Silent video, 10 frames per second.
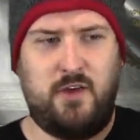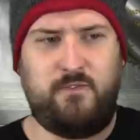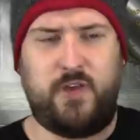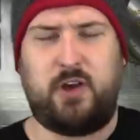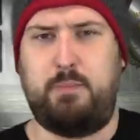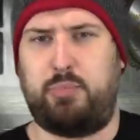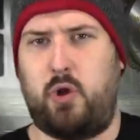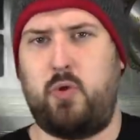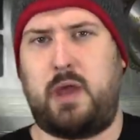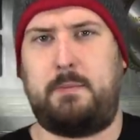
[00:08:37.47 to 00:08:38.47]
very
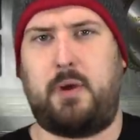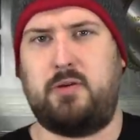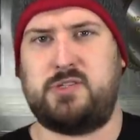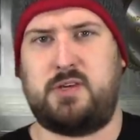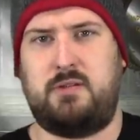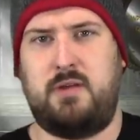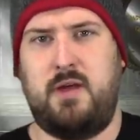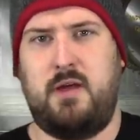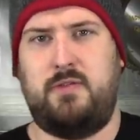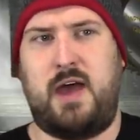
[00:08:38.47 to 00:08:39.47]
broken person
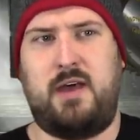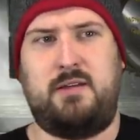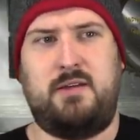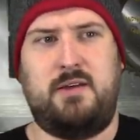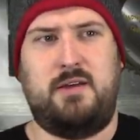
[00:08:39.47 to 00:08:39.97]
that